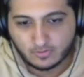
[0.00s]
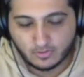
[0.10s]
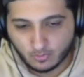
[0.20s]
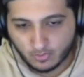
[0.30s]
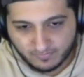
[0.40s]

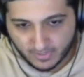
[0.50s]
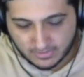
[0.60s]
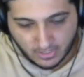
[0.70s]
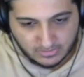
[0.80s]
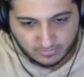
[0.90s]
you know, we've had
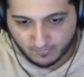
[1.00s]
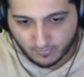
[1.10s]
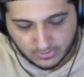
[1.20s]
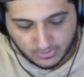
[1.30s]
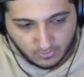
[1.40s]
talks
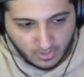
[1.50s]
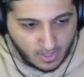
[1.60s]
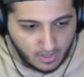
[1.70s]
before too.